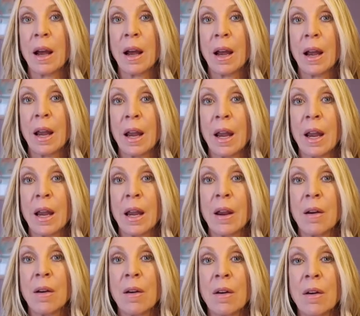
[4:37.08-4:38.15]

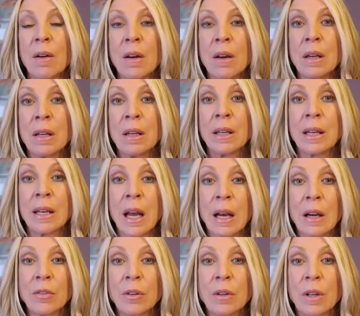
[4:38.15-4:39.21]
I can
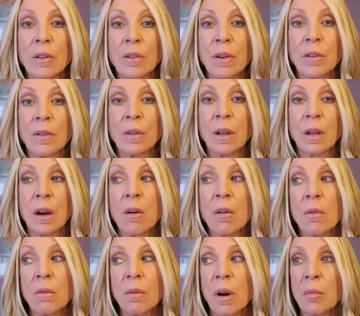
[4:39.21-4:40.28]
actually just say, oh,